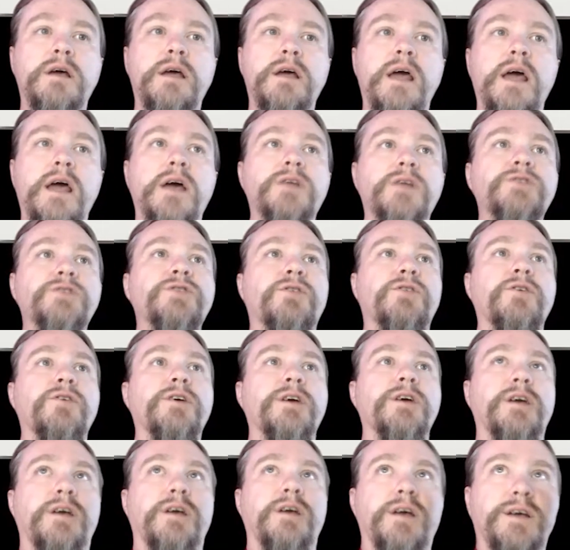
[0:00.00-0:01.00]

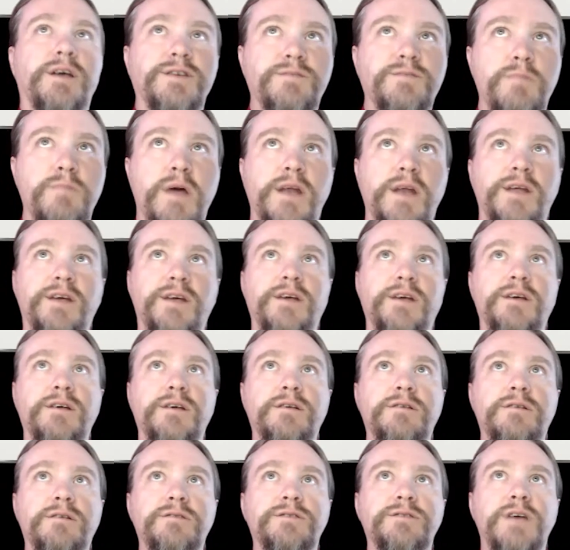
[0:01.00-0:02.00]
entering as many
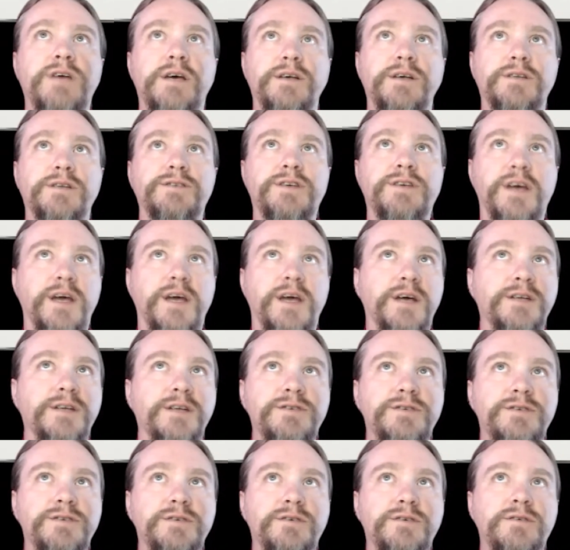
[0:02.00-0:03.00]

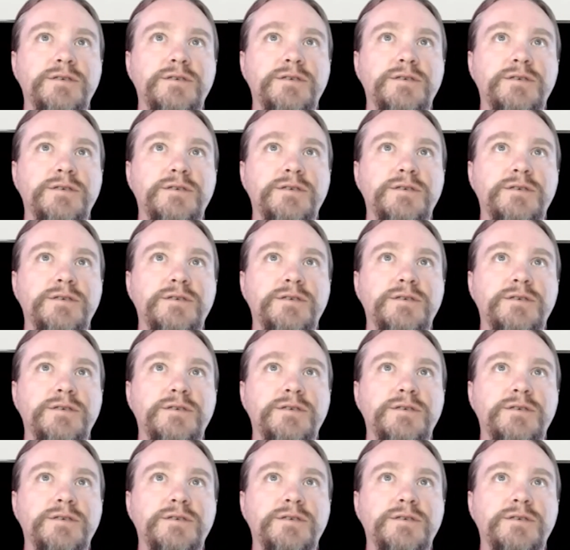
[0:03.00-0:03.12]
tickets